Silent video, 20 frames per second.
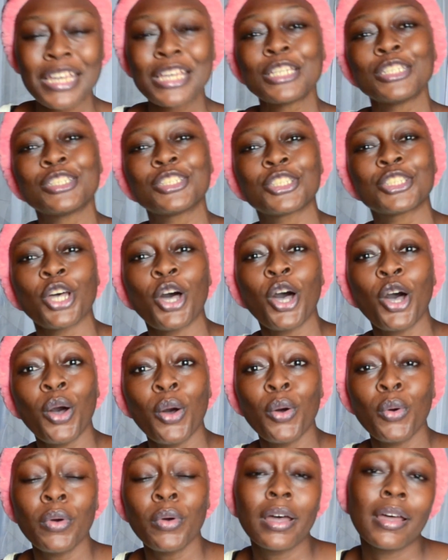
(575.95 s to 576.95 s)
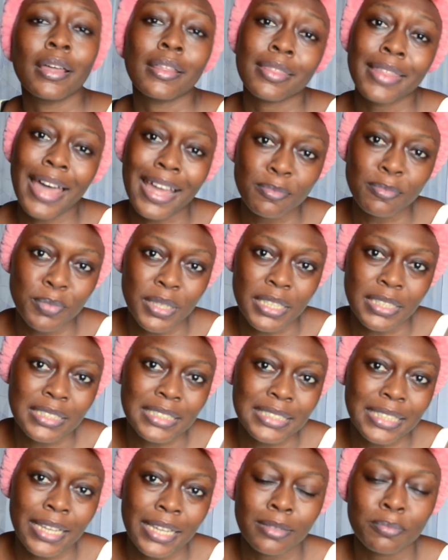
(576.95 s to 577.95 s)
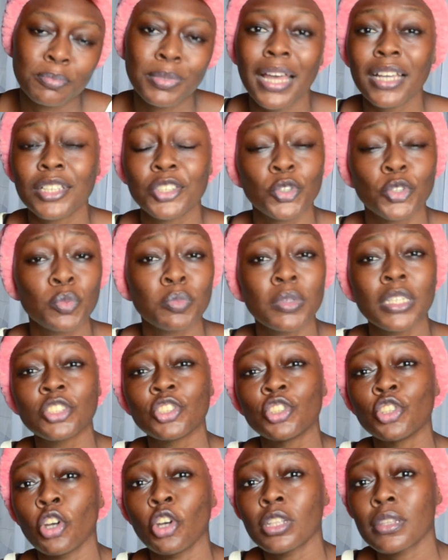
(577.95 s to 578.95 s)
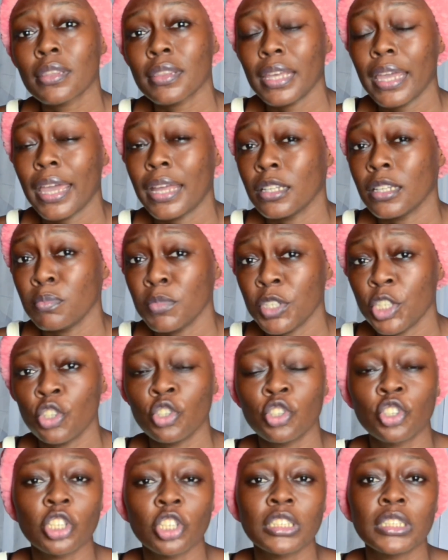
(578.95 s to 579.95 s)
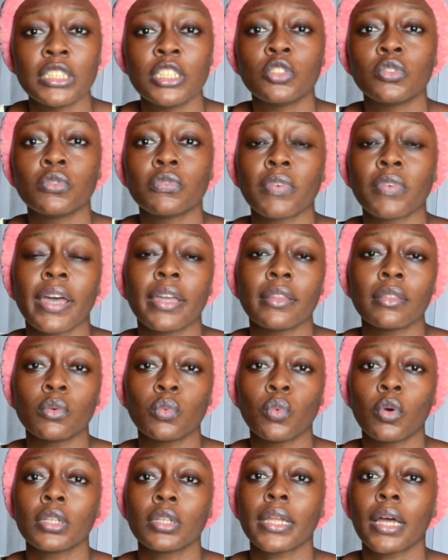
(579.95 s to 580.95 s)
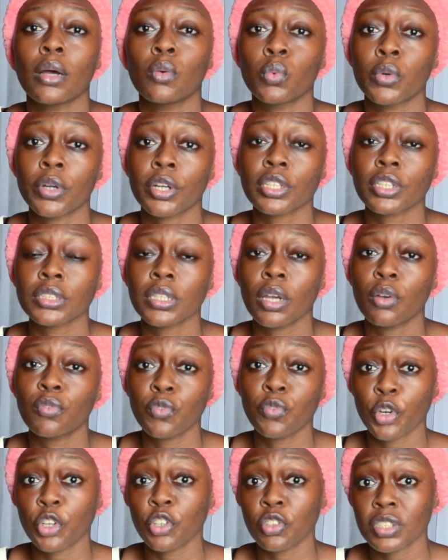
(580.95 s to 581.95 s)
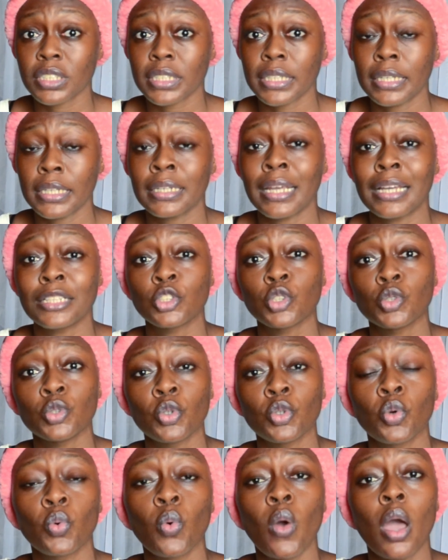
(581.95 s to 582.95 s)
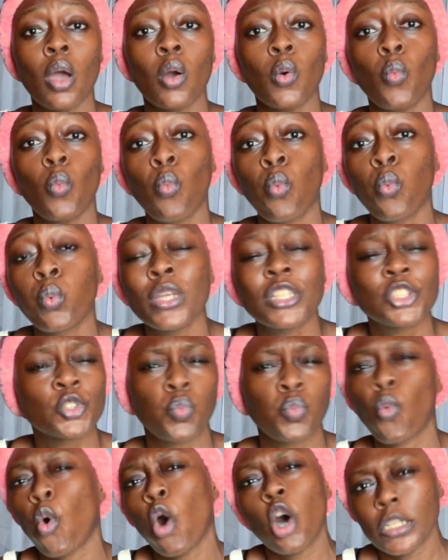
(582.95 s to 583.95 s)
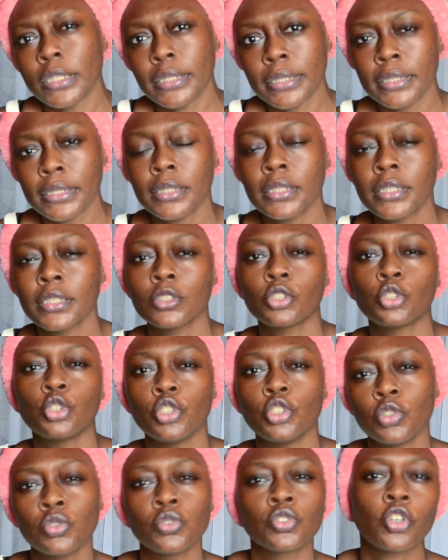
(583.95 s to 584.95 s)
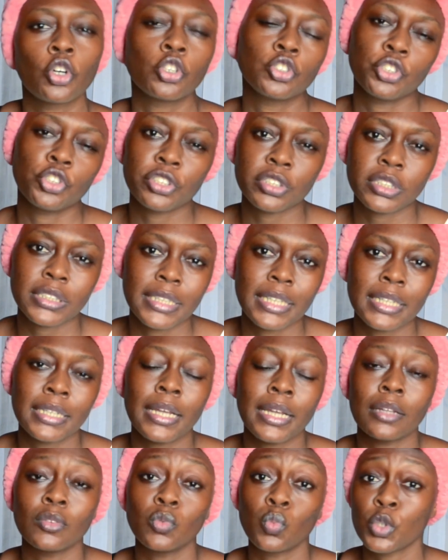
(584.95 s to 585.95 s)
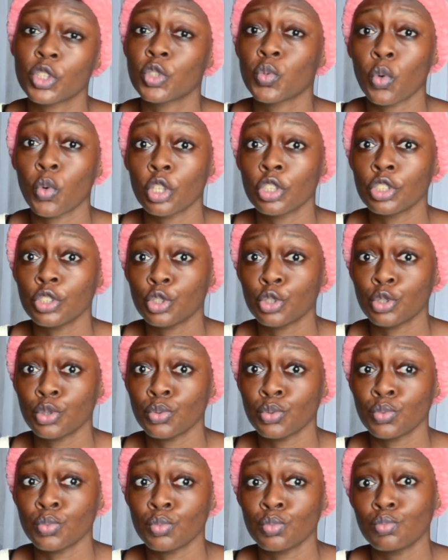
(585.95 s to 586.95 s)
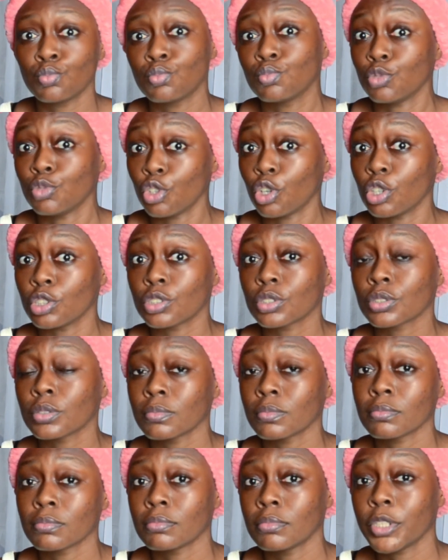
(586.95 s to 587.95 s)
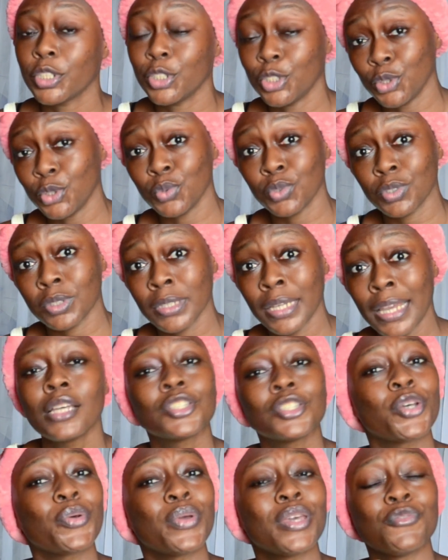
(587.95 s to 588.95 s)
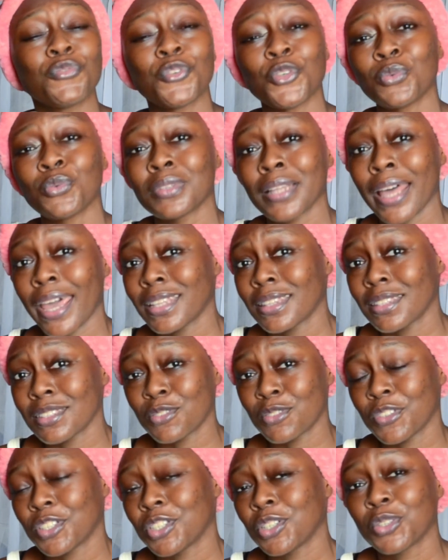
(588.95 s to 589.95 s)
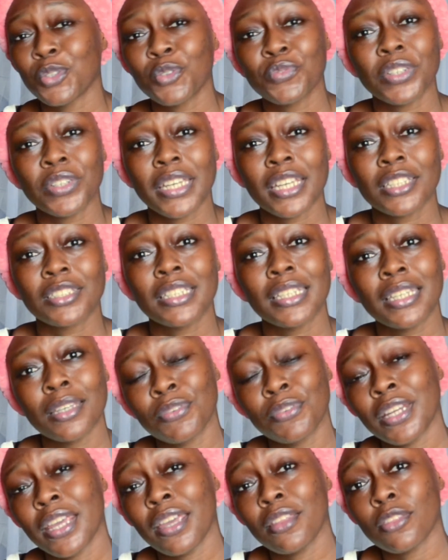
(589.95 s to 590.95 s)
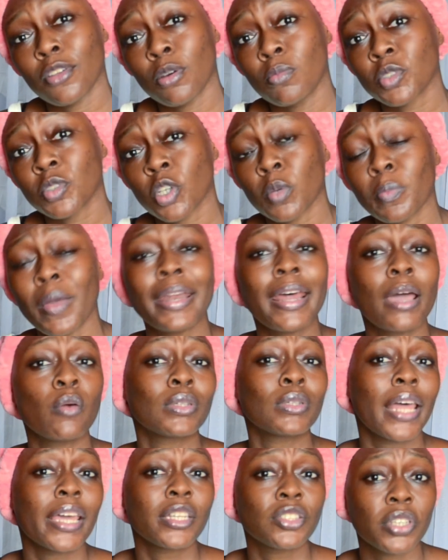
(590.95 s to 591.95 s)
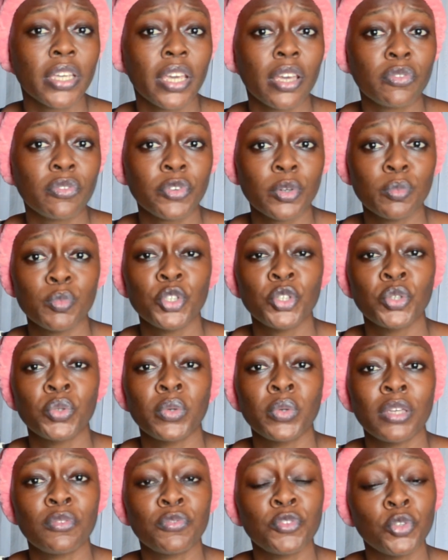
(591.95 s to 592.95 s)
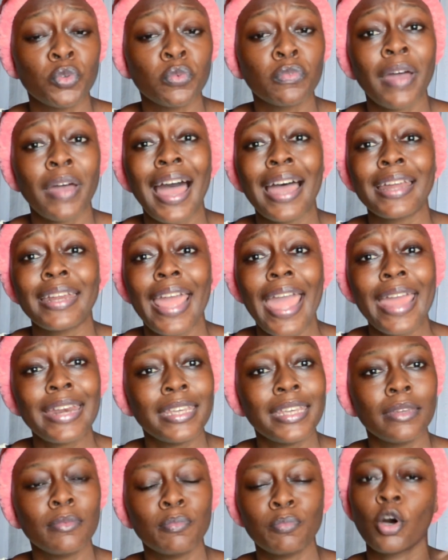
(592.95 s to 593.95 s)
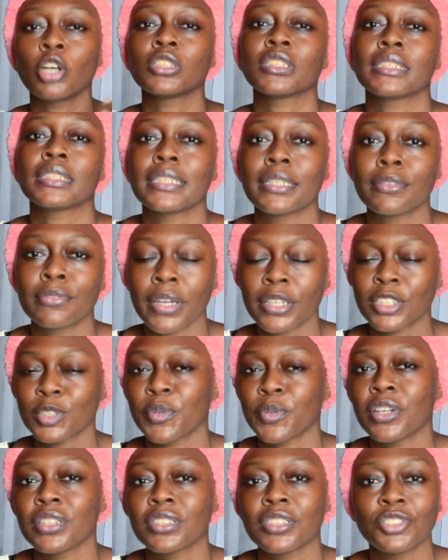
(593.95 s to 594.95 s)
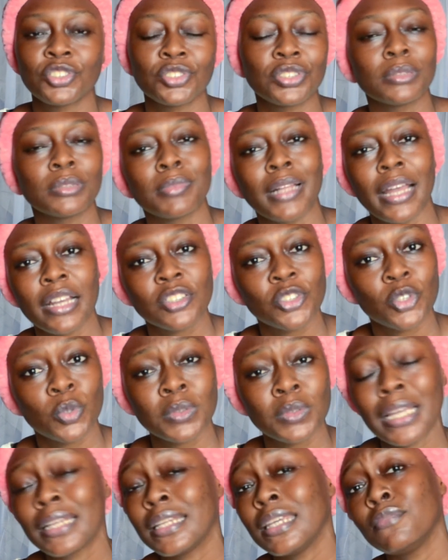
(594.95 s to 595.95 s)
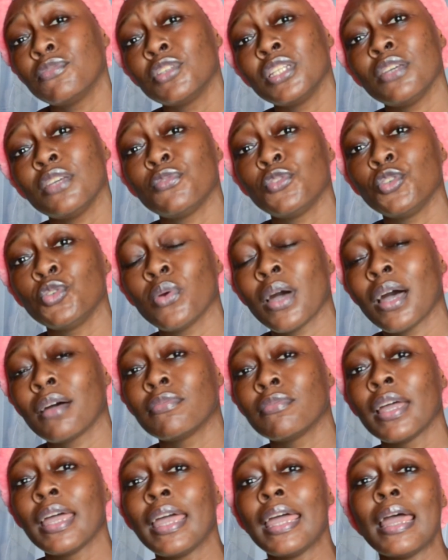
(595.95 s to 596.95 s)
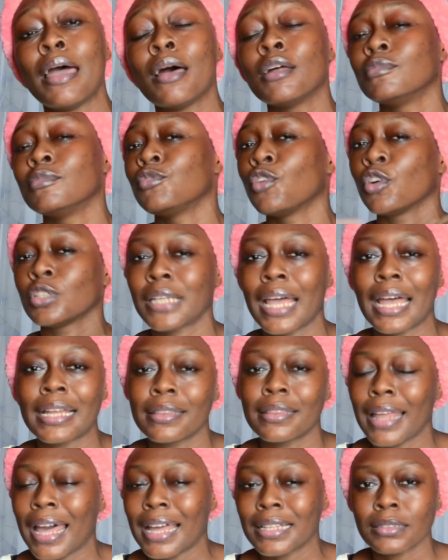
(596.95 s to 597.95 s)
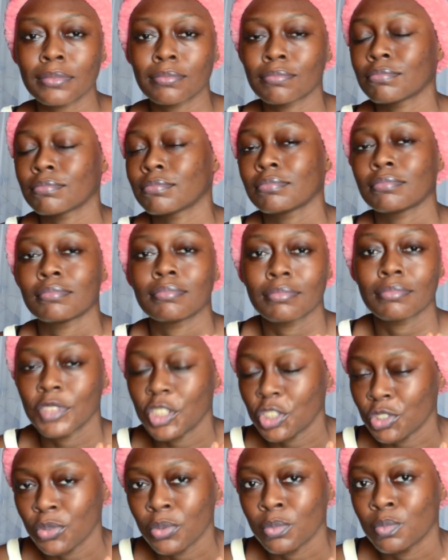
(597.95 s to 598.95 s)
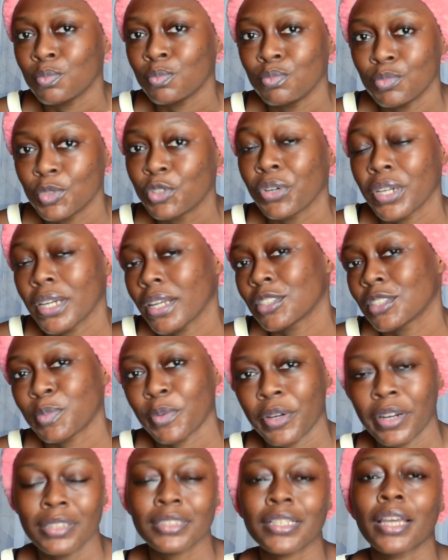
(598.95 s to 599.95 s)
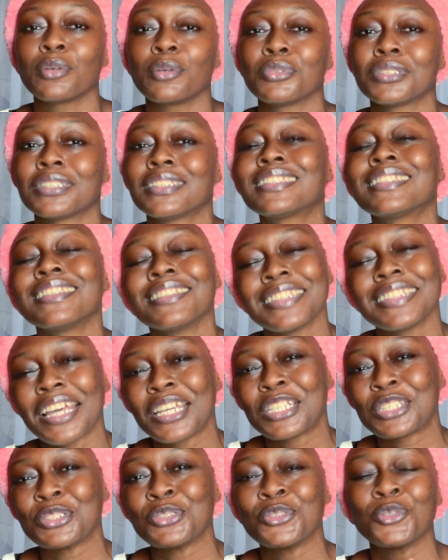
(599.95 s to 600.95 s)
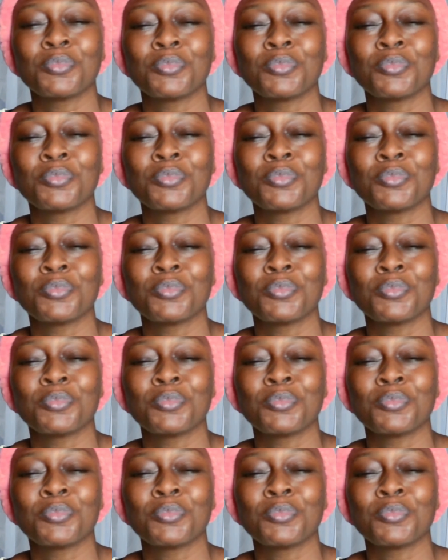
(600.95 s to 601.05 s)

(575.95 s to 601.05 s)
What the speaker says: So that being said, black soap is not the enemy. You just need to find the one that works for your skin and to know which one to use on your skin and which one to not use. So if you like this video, don't forget to give it a thumbs up, and I would like to hear from you if you've had any positive experiences using black soaps, and even if you have not had that, great experience, I would still like to know.